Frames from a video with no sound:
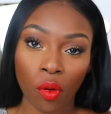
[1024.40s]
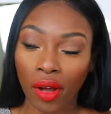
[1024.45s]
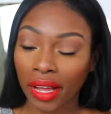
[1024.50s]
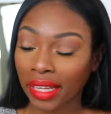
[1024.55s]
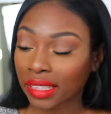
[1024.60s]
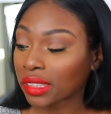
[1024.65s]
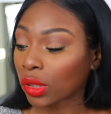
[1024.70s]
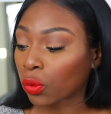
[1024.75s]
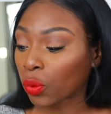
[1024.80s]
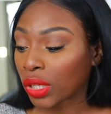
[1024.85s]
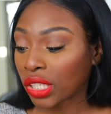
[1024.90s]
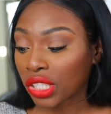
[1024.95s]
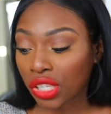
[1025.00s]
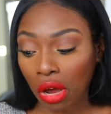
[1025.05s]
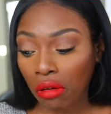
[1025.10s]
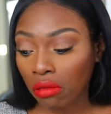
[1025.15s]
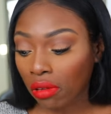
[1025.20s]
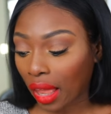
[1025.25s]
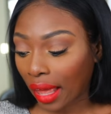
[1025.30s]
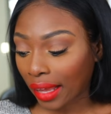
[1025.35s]
points. We
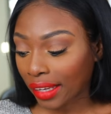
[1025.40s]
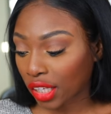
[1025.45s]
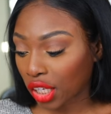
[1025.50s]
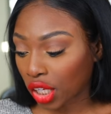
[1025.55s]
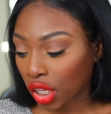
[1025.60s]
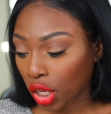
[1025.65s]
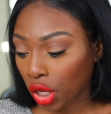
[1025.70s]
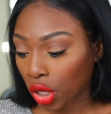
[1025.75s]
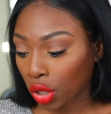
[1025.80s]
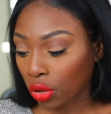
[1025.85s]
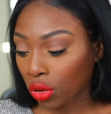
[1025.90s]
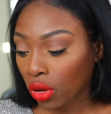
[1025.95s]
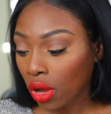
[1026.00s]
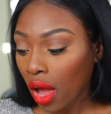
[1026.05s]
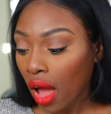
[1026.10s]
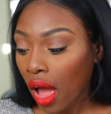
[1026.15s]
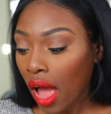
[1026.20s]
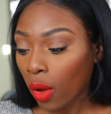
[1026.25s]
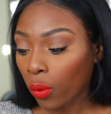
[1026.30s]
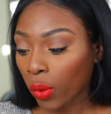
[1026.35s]
don't like you,
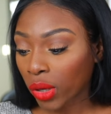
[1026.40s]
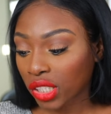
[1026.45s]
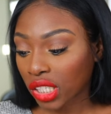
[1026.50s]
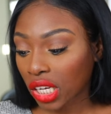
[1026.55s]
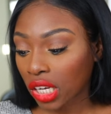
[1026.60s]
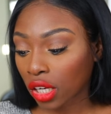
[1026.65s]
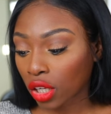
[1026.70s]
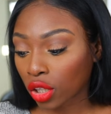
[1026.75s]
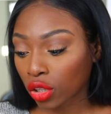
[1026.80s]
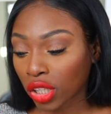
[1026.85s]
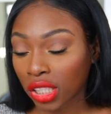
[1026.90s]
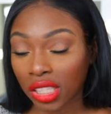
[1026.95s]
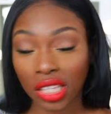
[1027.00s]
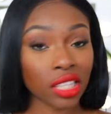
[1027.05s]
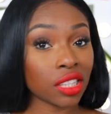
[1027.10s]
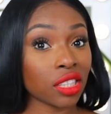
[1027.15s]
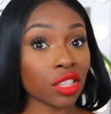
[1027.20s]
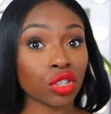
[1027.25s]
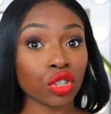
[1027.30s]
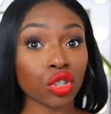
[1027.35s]
which include
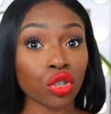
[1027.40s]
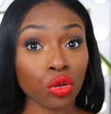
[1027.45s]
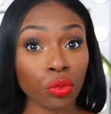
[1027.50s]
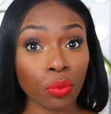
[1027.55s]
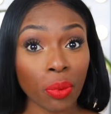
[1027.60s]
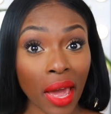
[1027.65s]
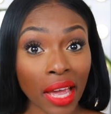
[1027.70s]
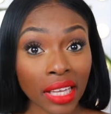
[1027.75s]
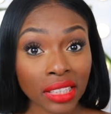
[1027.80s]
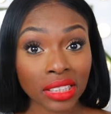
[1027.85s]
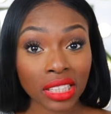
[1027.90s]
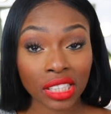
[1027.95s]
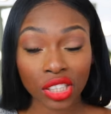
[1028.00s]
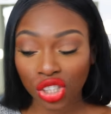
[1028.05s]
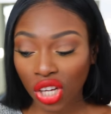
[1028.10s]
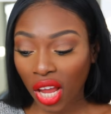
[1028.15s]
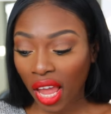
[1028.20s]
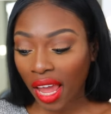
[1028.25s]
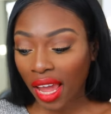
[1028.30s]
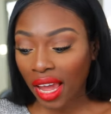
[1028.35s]
the 2 pasty
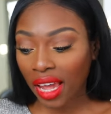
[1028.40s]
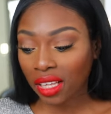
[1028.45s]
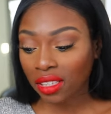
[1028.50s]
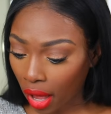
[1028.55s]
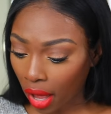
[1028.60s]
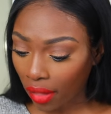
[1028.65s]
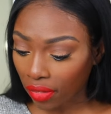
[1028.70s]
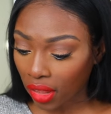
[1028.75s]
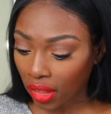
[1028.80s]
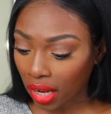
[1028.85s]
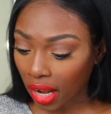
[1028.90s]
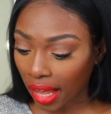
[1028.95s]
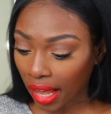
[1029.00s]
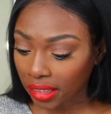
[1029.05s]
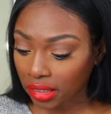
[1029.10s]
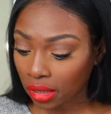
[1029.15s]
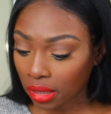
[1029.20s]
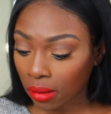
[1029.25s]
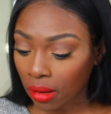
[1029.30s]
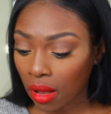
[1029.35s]
shade and the
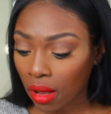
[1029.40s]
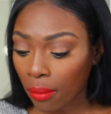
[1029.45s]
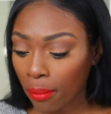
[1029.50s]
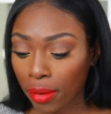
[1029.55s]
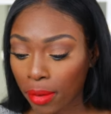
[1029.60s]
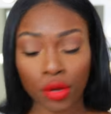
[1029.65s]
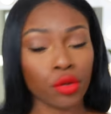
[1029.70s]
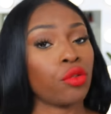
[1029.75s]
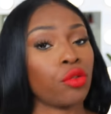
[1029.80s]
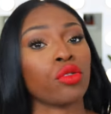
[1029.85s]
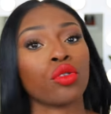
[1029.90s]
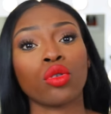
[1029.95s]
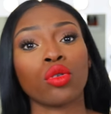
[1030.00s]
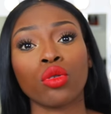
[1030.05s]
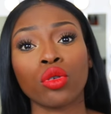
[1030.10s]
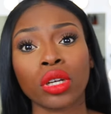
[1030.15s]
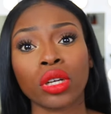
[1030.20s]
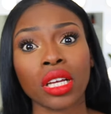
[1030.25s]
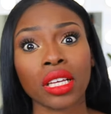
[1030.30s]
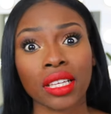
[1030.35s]
lighter blue
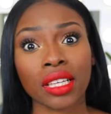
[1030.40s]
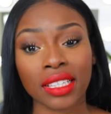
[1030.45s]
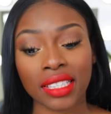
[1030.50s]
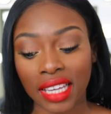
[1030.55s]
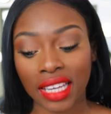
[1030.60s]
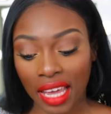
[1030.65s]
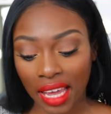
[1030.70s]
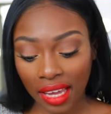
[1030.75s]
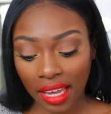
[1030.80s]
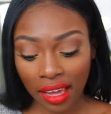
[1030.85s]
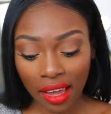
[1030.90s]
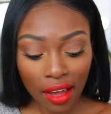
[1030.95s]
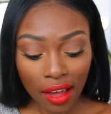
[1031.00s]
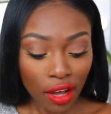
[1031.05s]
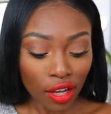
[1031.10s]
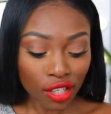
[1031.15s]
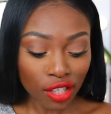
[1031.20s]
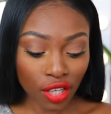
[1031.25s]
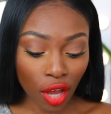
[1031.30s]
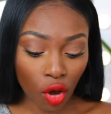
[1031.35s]
called Your Dig.
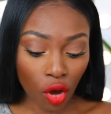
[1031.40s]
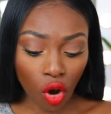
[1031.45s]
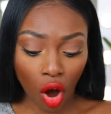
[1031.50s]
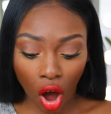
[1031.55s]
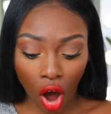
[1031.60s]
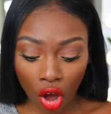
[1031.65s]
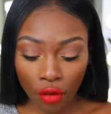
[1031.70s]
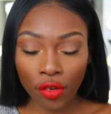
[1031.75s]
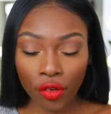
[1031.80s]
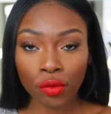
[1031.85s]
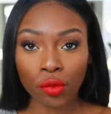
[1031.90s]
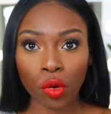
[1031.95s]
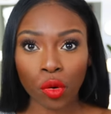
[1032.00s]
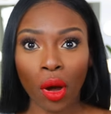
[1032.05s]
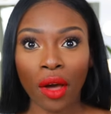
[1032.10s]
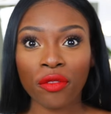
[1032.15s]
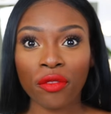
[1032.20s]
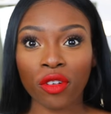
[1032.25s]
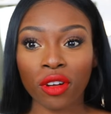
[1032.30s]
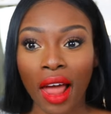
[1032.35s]
So overall,
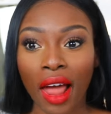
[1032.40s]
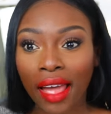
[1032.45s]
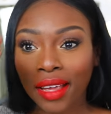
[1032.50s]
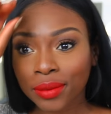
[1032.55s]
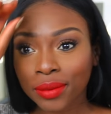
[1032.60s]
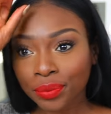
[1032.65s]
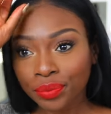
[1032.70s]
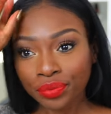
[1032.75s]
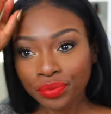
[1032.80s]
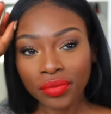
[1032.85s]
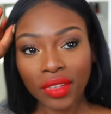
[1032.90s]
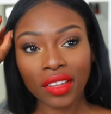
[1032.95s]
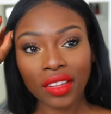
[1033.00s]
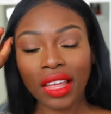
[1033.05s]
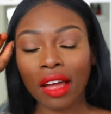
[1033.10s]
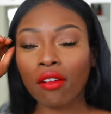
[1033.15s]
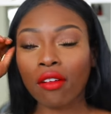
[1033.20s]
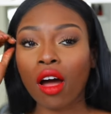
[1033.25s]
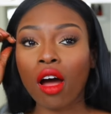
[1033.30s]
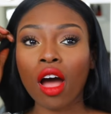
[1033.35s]
I feel like
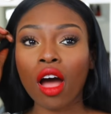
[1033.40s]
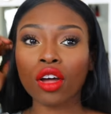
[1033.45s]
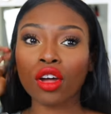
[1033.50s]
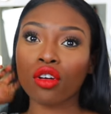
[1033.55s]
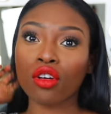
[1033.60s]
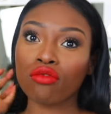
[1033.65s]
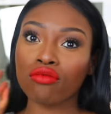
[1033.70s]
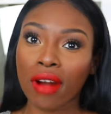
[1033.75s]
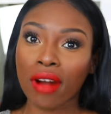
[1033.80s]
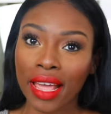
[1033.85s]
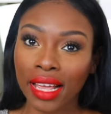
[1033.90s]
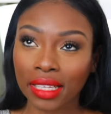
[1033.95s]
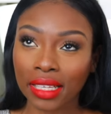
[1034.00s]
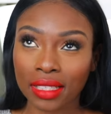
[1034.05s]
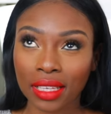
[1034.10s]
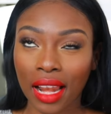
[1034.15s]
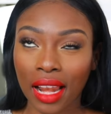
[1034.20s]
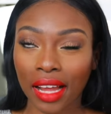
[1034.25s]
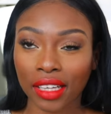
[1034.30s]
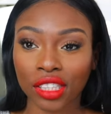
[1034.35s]
there are a great
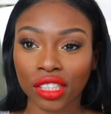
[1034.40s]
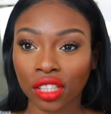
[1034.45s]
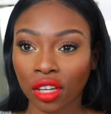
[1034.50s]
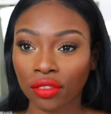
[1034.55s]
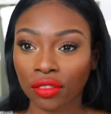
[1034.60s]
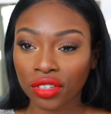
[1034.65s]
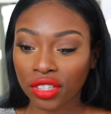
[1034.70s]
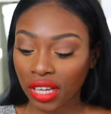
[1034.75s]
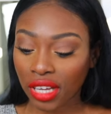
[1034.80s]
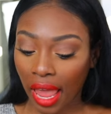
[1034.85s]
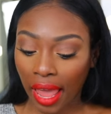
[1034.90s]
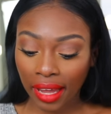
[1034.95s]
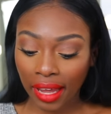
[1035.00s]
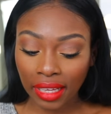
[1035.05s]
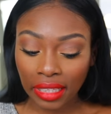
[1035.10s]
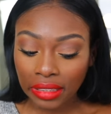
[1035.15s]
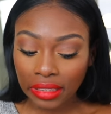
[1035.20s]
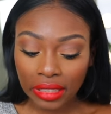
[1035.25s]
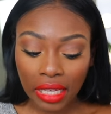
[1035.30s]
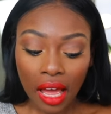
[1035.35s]
selection of
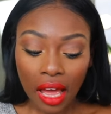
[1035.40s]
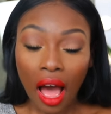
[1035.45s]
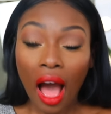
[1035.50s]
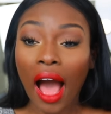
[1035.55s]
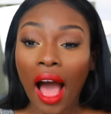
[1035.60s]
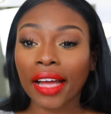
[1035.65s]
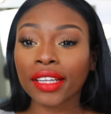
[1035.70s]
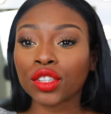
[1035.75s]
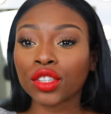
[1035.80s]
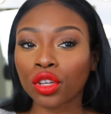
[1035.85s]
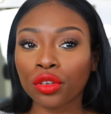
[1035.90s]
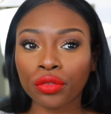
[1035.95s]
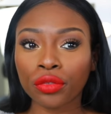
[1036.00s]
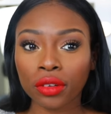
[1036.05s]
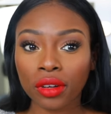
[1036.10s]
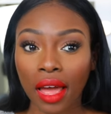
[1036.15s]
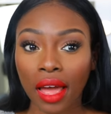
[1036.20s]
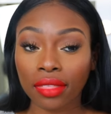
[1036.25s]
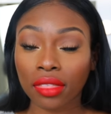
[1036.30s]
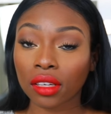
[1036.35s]
shades. I do
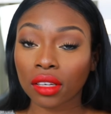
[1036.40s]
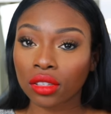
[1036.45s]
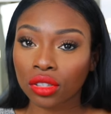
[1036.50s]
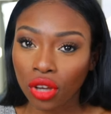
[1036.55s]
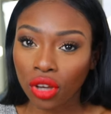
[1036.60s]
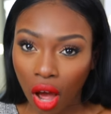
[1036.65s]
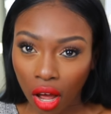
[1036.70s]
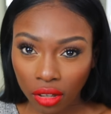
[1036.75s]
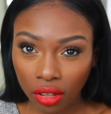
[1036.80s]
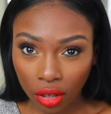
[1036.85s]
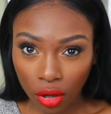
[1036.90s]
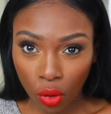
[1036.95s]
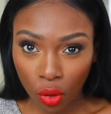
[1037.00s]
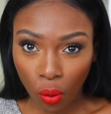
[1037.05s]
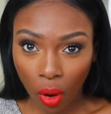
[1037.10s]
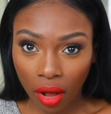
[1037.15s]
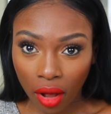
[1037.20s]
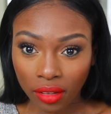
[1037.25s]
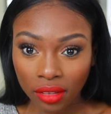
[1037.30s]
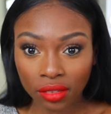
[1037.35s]
feel like the darker
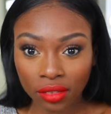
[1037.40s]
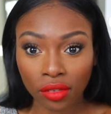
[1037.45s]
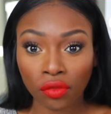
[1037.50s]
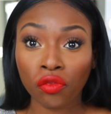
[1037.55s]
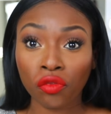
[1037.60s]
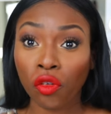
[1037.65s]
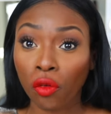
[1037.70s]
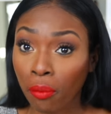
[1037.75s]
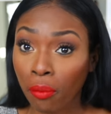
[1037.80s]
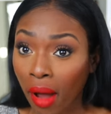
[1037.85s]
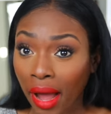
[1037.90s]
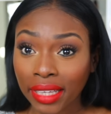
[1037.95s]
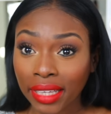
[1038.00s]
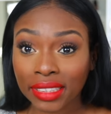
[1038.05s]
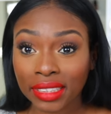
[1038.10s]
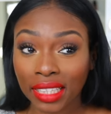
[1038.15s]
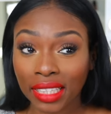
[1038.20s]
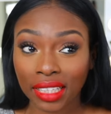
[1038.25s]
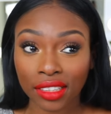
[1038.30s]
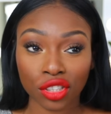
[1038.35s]
ones for my
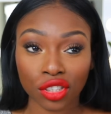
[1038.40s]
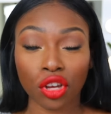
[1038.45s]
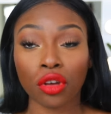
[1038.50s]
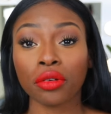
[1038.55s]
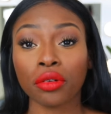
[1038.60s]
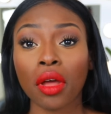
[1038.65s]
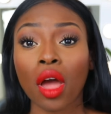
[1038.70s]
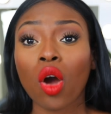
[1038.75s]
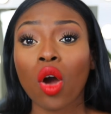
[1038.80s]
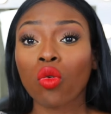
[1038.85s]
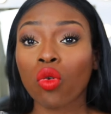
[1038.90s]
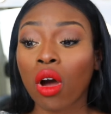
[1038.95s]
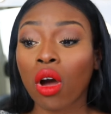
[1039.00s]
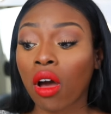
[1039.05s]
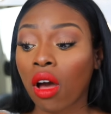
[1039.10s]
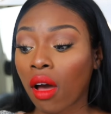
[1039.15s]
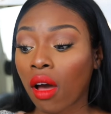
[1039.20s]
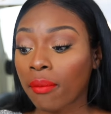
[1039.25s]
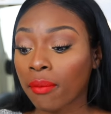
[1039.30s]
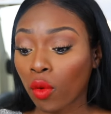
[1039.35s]
skin tone
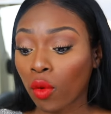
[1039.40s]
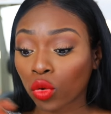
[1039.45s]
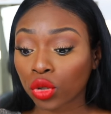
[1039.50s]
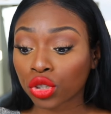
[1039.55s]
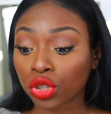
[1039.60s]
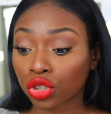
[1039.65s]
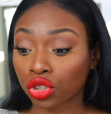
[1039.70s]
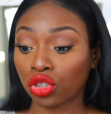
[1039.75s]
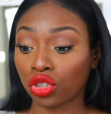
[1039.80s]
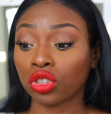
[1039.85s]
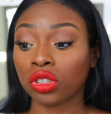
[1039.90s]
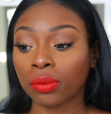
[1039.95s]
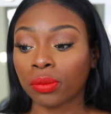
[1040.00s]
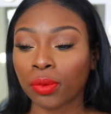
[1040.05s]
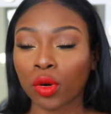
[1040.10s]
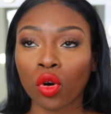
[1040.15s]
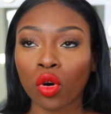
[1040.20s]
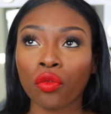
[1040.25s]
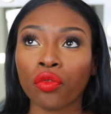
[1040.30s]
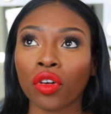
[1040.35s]
were more
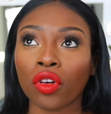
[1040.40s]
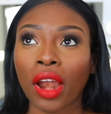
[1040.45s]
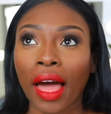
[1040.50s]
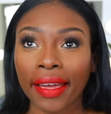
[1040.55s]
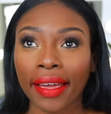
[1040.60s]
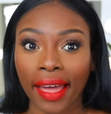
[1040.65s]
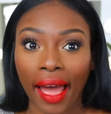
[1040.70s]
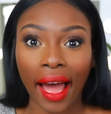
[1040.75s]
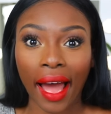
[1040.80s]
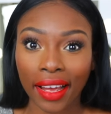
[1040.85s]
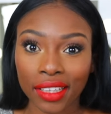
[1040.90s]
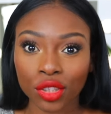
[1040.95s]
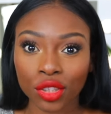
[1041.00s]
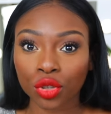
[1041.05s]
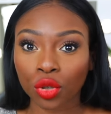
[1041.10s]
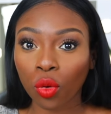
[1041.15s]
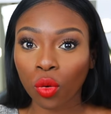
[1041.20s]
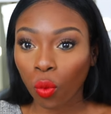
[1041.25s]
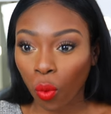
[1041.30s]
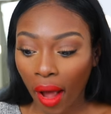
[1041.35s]
suitable for like
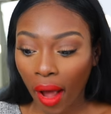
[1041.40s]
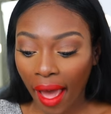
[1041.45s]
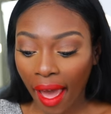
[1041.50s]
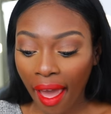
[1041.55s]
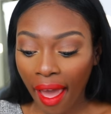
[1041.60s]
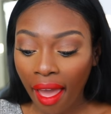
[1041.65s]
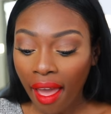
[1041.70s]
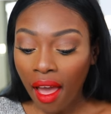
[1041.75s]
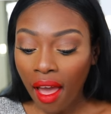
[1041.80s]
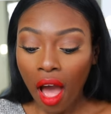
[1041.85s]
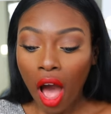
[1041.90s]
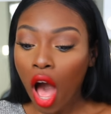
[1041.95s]
actual wear.